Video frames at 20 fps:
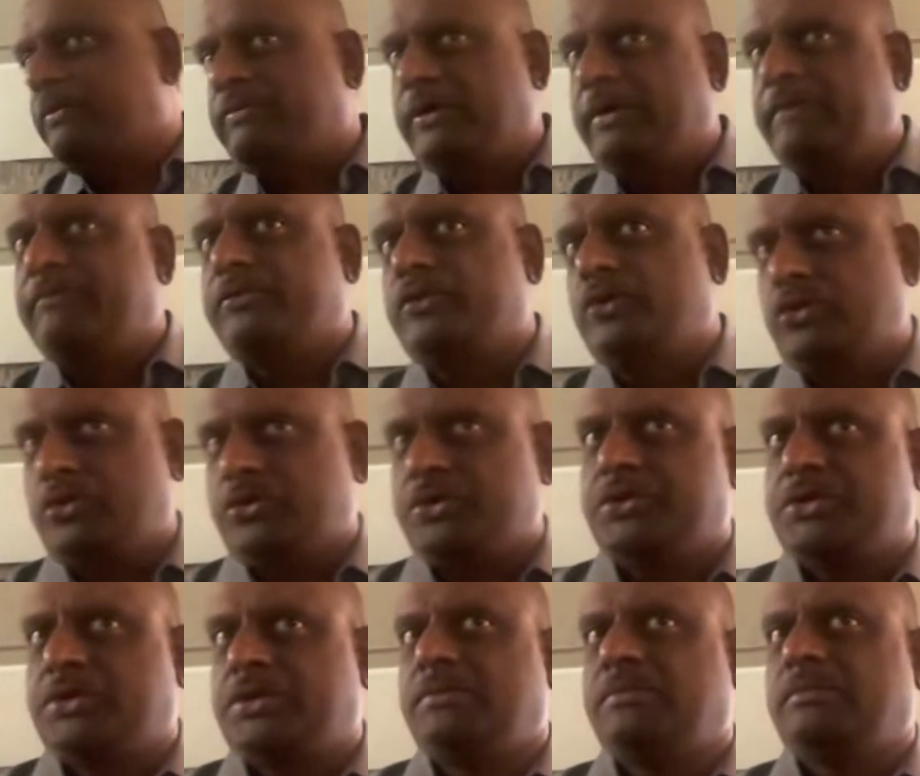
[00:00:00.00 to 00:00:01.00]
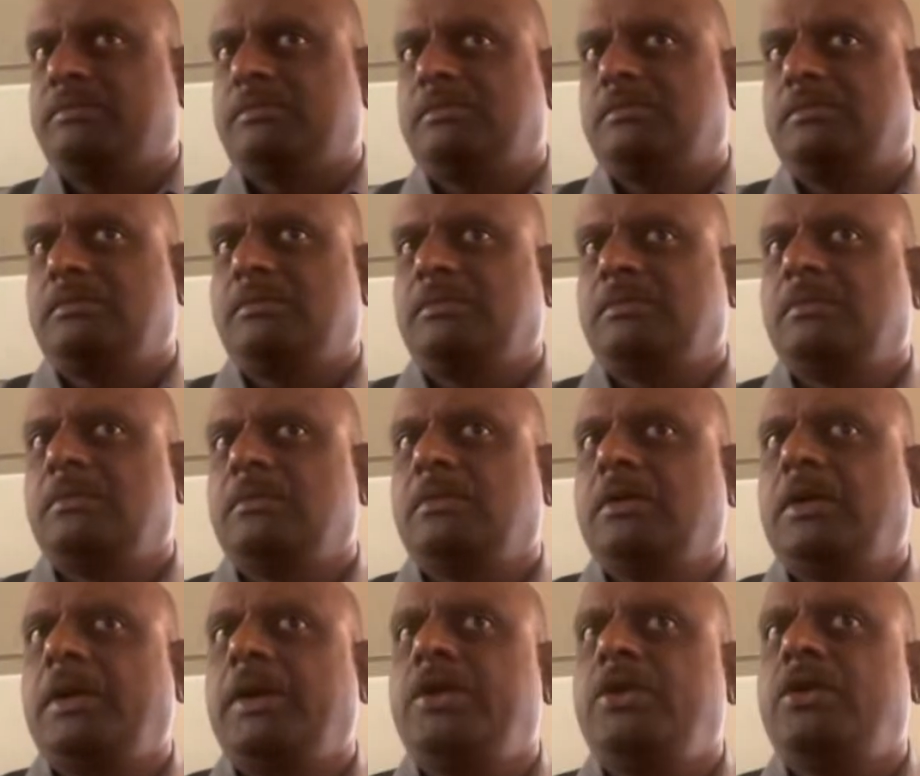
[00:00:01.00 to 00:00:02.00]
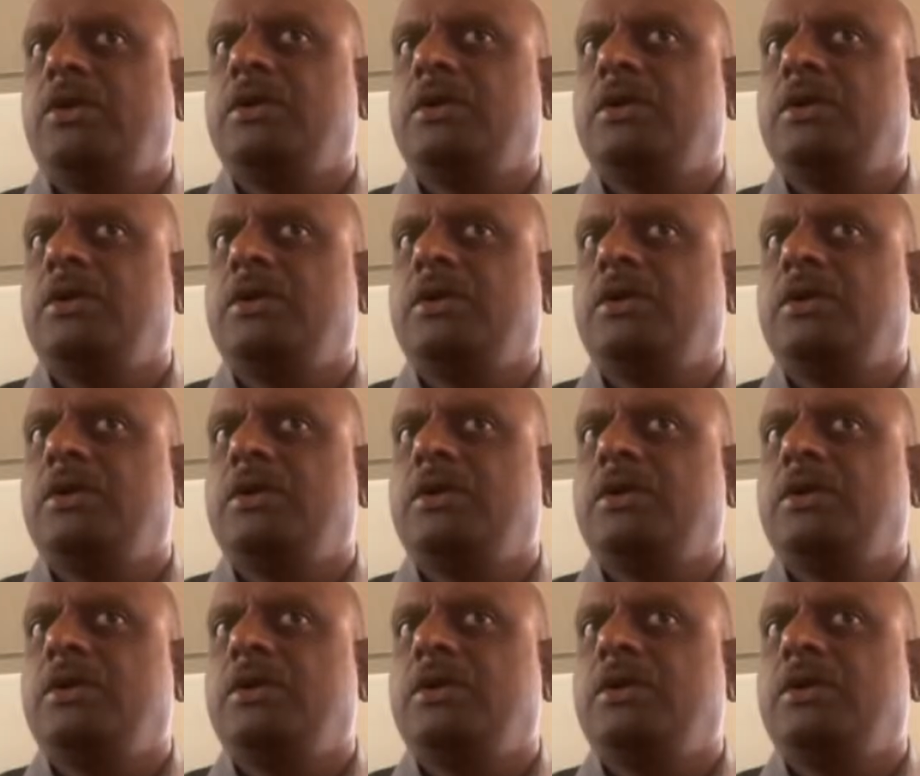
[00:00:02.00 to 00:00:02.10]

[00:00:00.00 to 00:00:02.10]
of lymph nodes. Right,